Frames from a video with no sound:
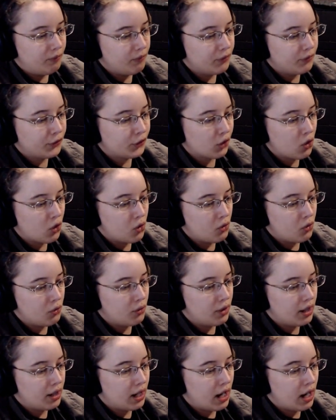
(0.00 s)

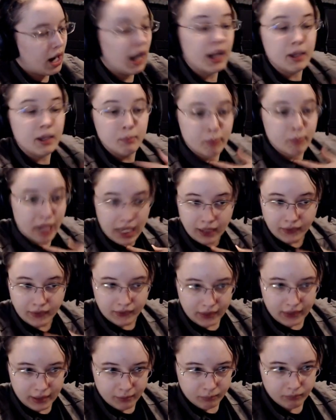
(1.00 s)
So I banned
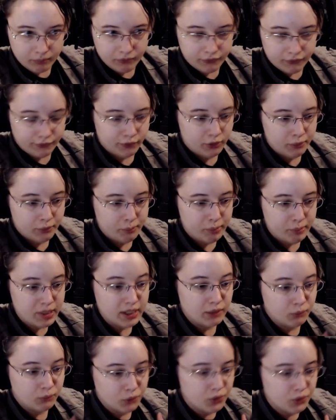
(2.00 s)
him for
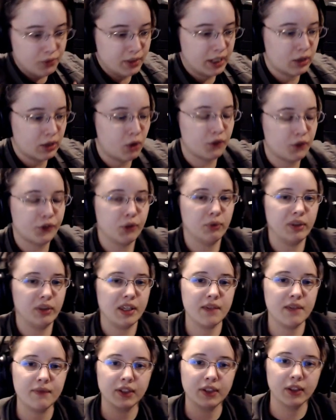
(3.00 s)
being rude, and also
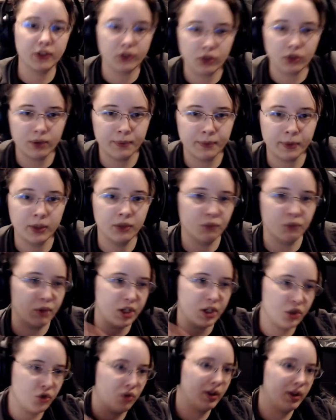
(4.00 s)
leaving the server and
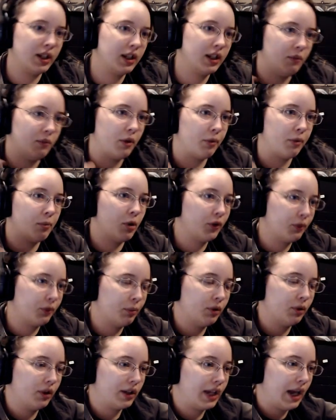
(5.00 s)
rejoining with
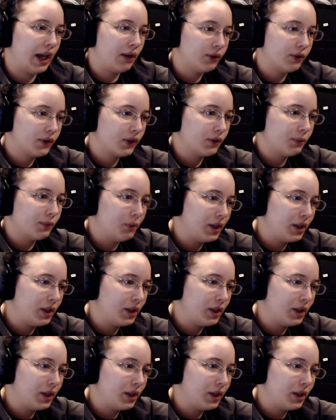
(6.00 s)
multiple accounts.